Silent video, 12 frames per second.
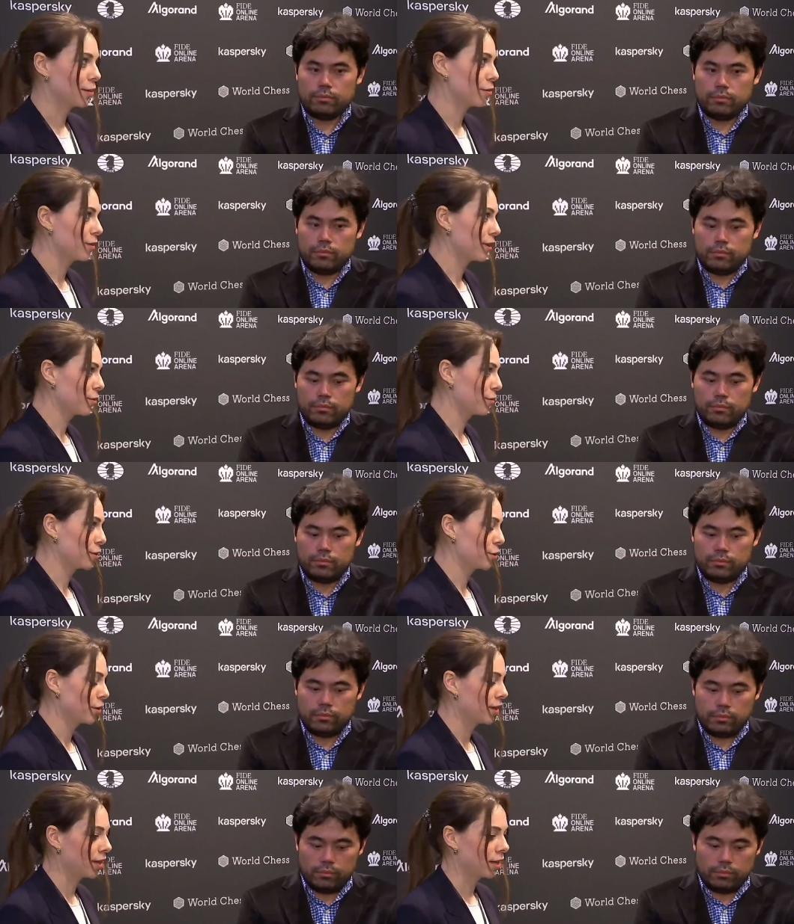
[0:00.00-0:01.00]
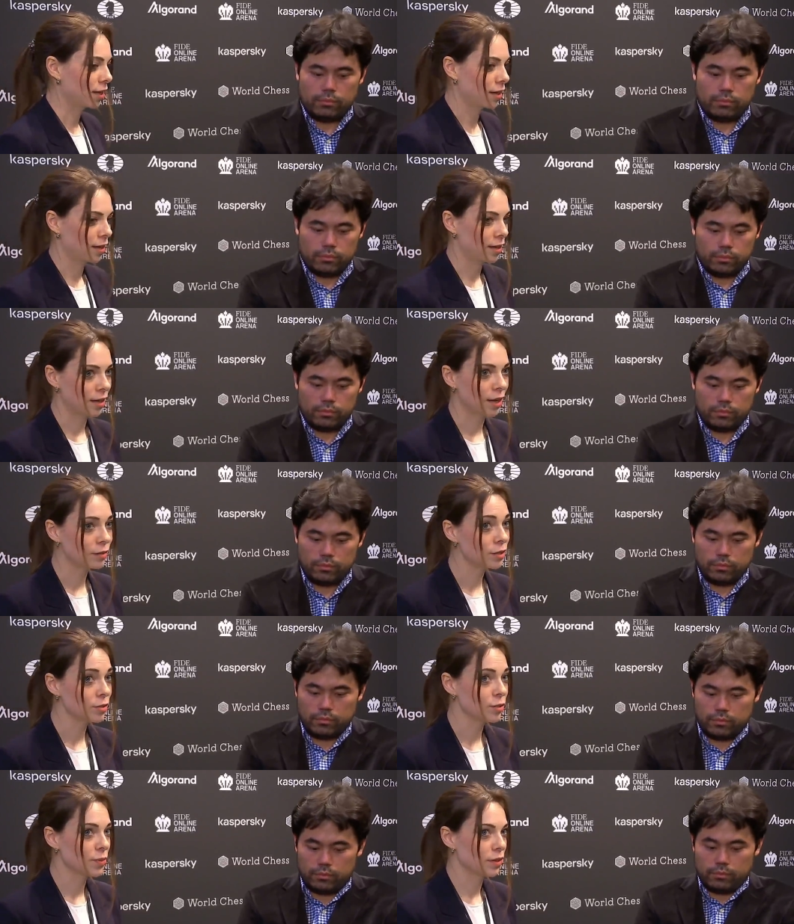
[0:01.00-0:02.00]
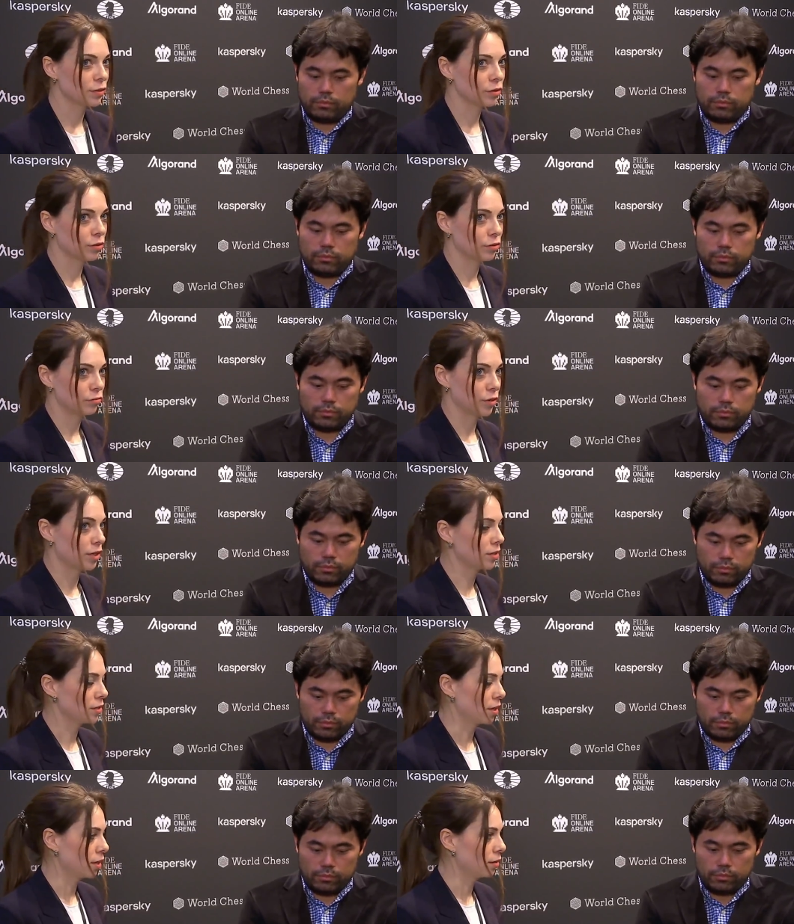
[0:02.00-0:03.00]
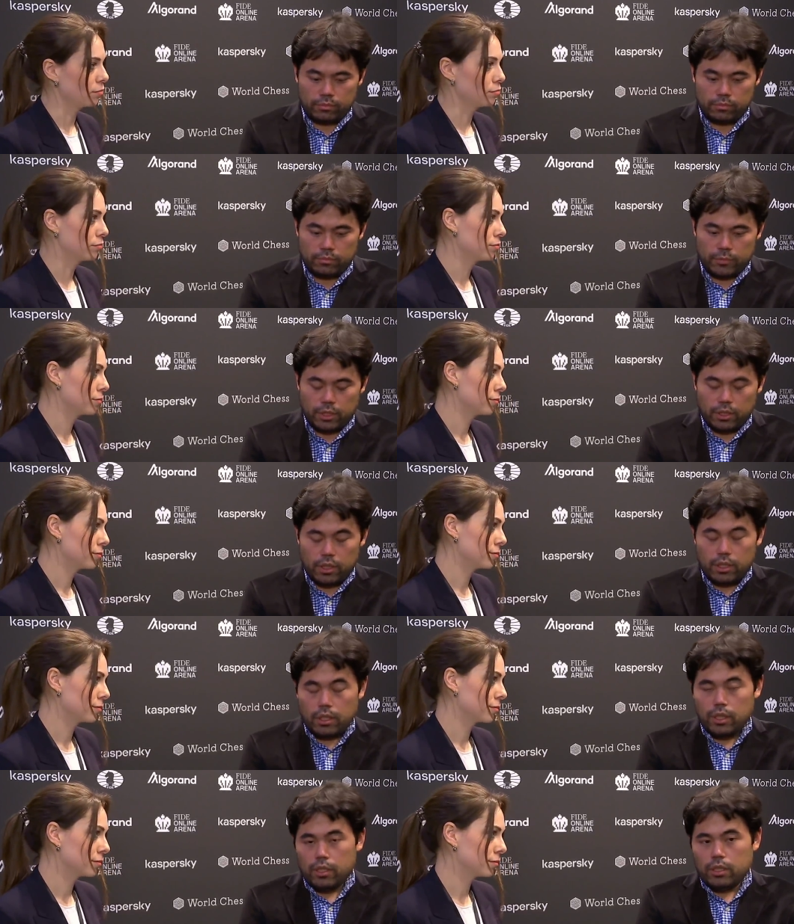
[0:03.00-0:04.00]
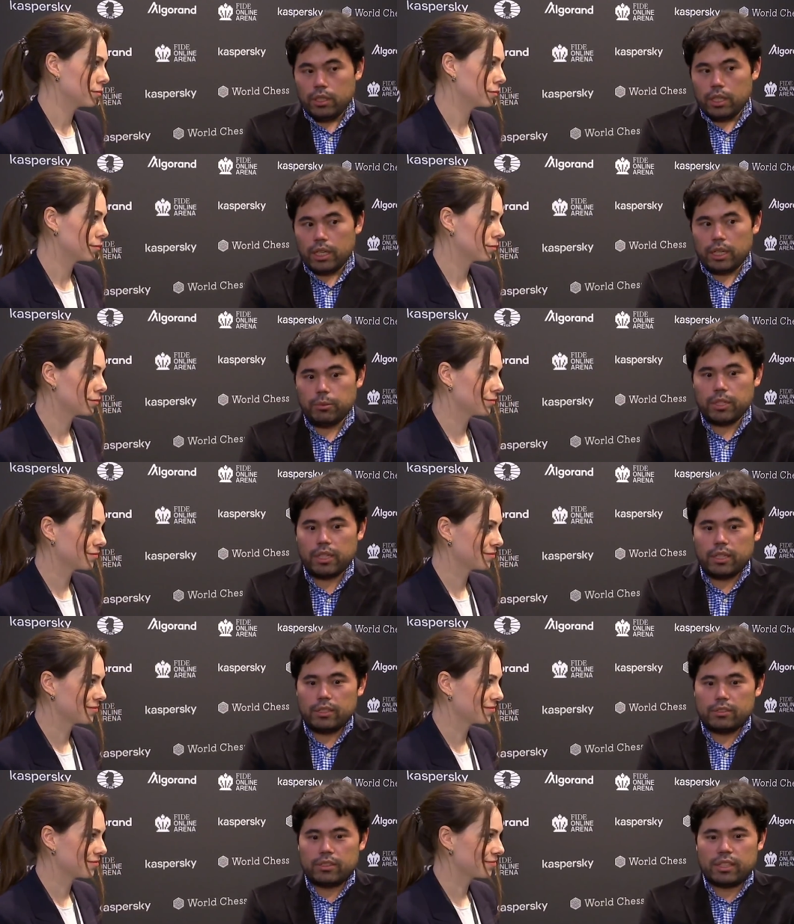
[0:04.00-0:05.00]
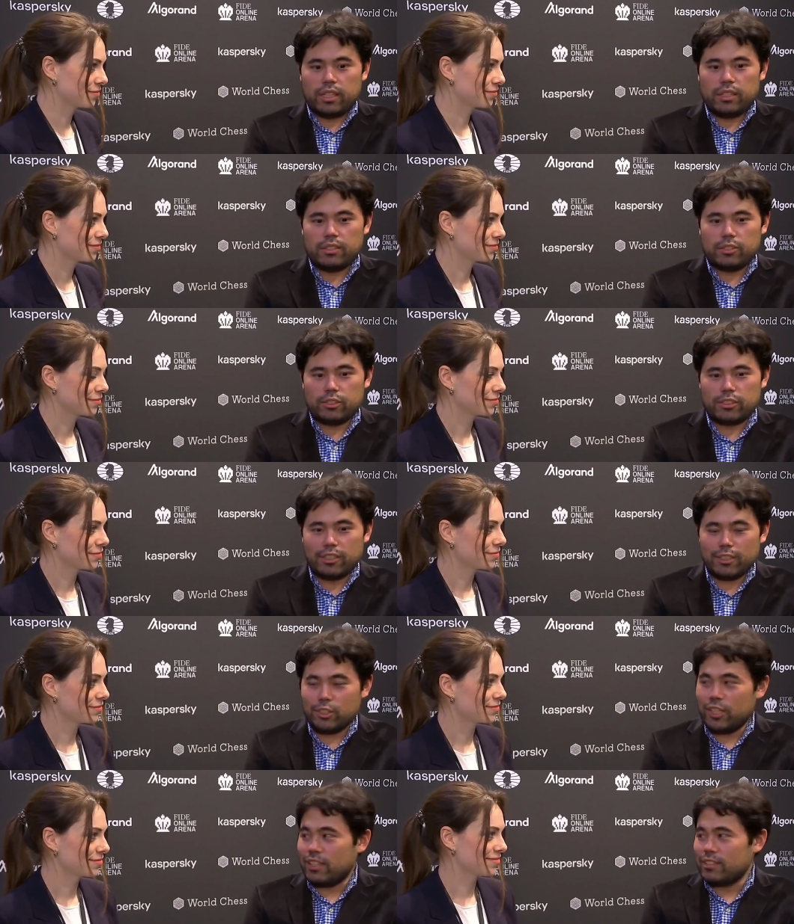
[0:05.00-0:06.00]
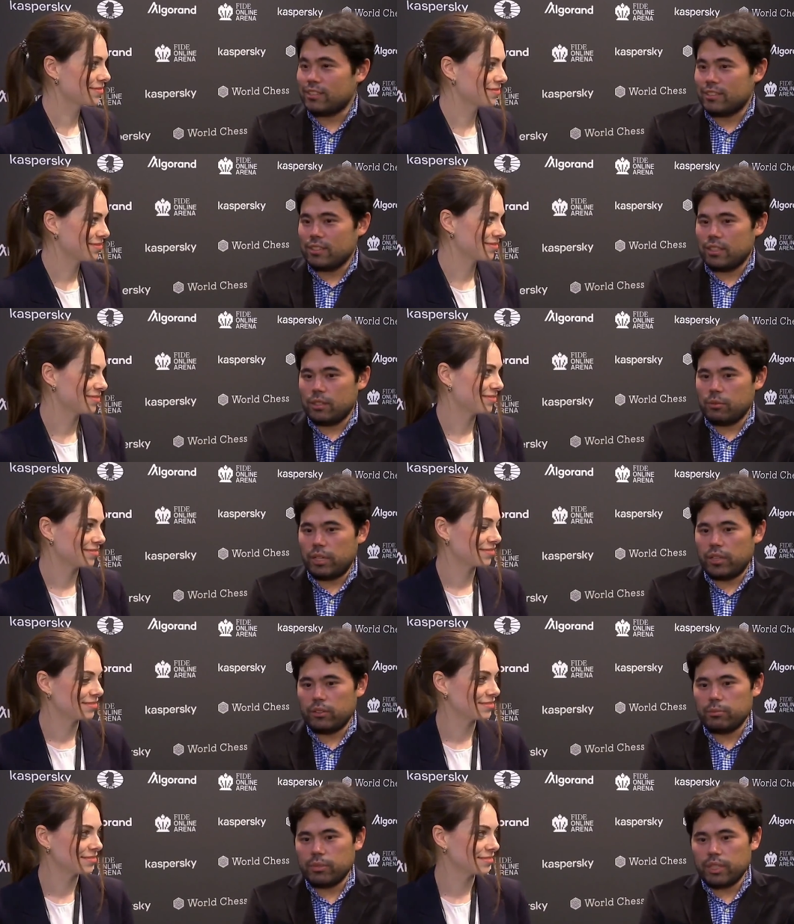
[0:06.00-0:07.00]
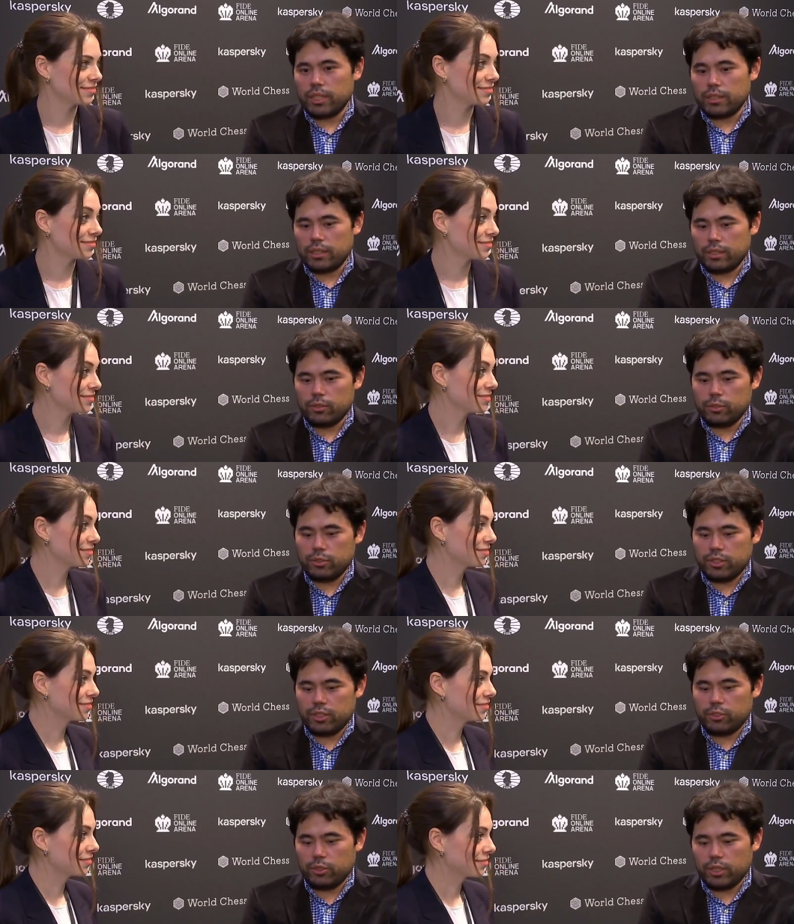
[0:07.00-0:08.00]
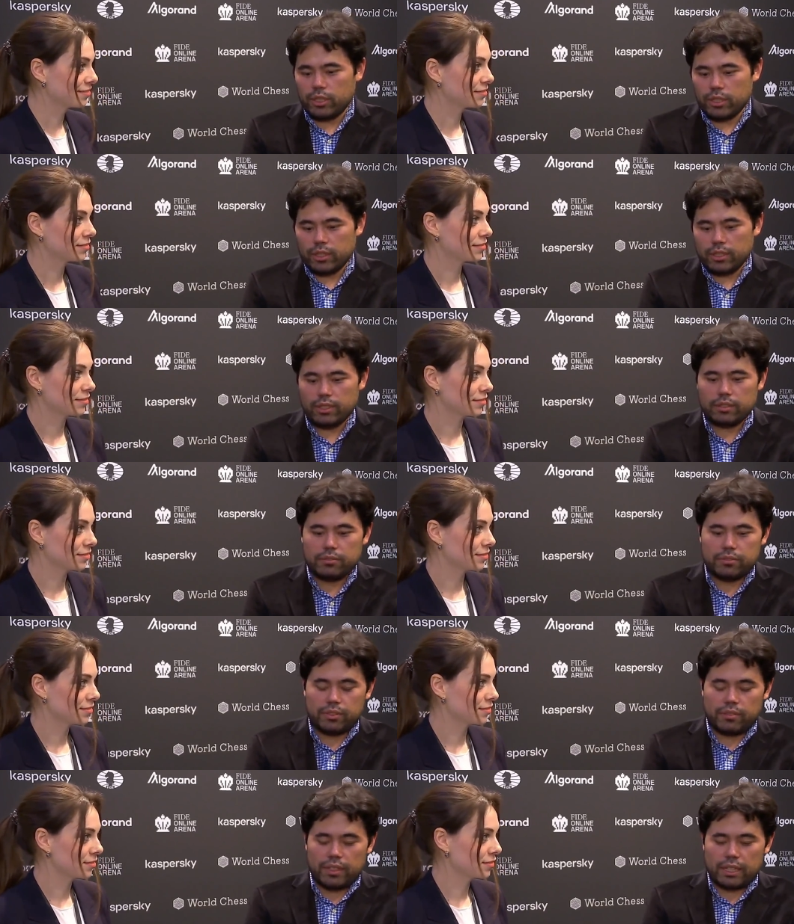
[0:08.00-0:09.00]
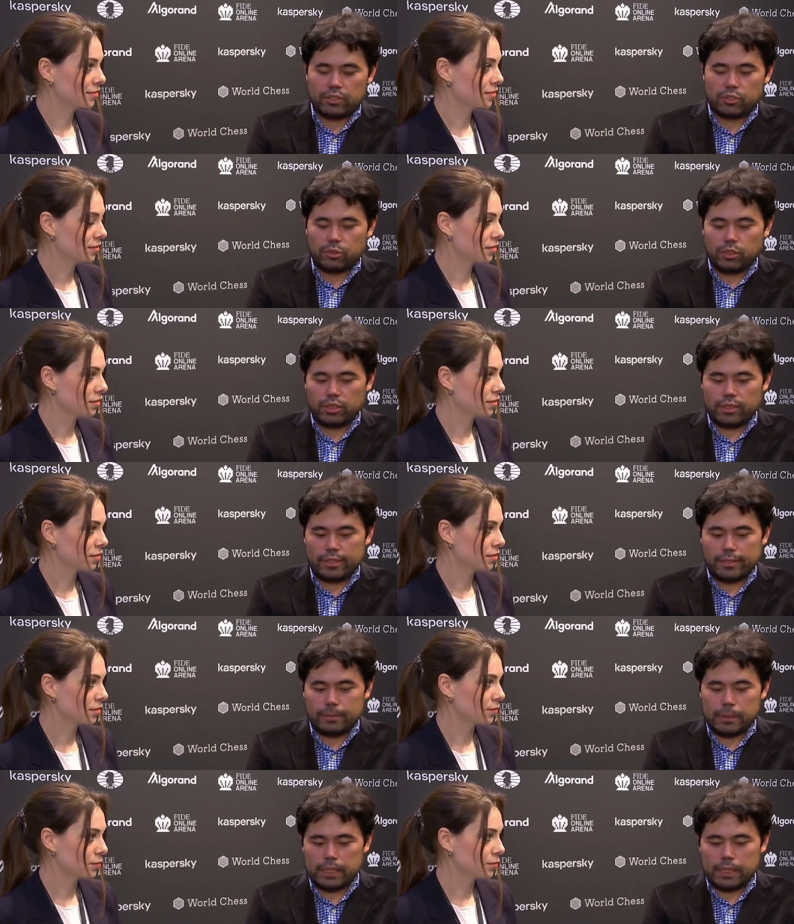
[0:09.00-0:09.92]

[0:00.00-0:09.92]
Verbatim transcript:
Speaker 1: thank you for joining. Uh, how did you spend your rest day?
Speaker 2: Yeah, I mean, I decided to just study chess uh, rather than play in Title Tuesday or do anything of, of that sort, um, and